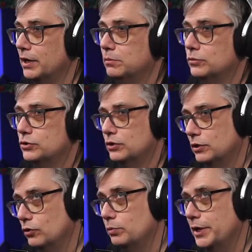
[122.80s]
Atmos or
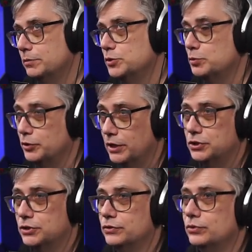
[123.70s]
the Dolby Atmos
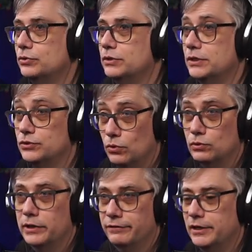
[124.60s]
production suite is
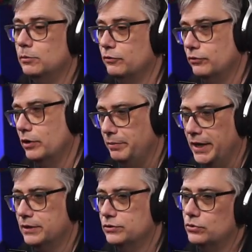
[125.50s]
only available for a Mac.